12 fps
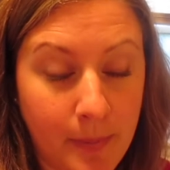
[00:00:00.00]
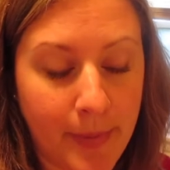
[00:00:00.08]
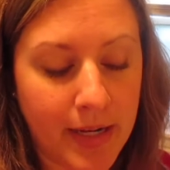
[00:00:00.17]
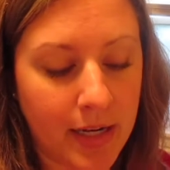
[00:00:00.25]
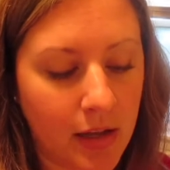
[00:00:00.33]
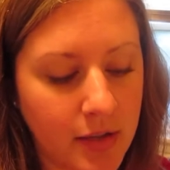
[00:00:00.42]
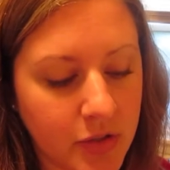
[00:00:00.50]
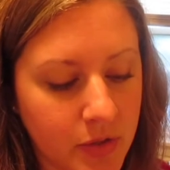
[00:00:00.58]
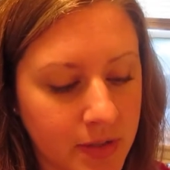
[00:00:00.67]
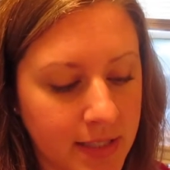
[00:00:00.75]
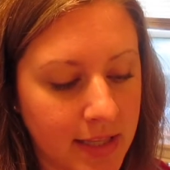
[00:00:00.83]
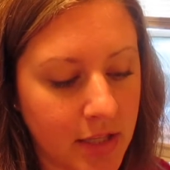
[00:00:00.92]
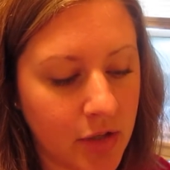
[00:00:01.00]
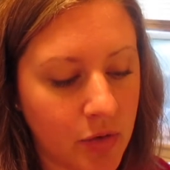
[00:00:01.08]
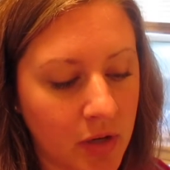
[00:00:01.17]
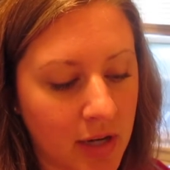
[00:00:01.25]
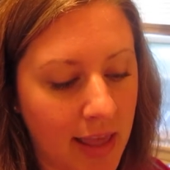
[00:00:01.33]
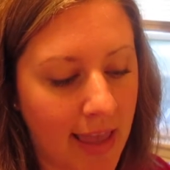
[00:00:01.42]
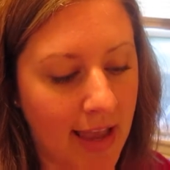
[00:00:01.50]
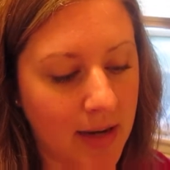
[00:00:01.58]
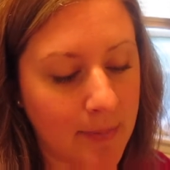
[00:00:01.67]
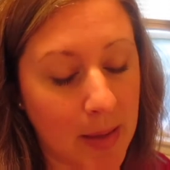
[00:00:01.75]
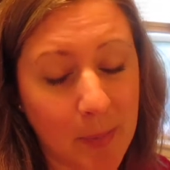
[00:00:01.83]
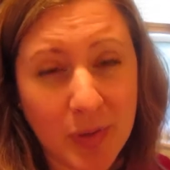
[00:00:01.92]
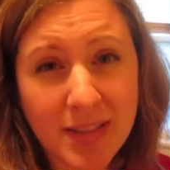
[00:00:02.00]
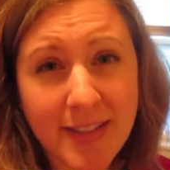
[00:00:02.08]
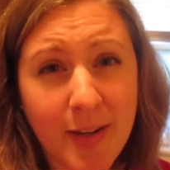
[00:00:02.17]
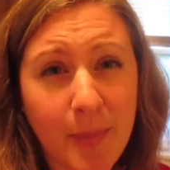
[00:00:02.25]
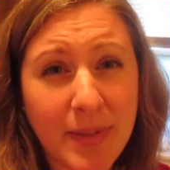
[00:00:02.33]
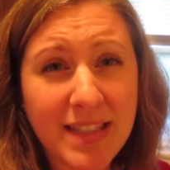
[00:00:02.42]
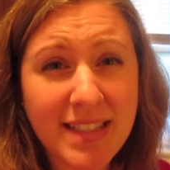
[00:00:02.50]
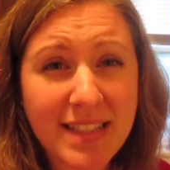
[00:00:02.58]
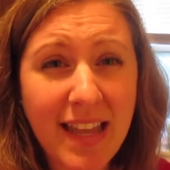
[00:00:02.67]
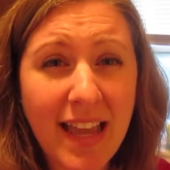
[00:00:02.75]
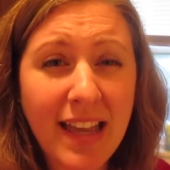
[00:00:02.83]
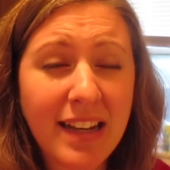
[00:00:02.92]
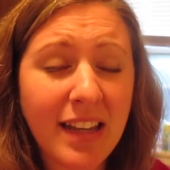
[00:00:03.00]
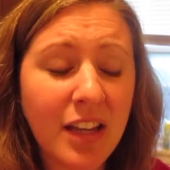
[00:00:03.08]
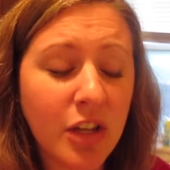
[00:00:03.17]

but it also said that you could add maple syrup instead.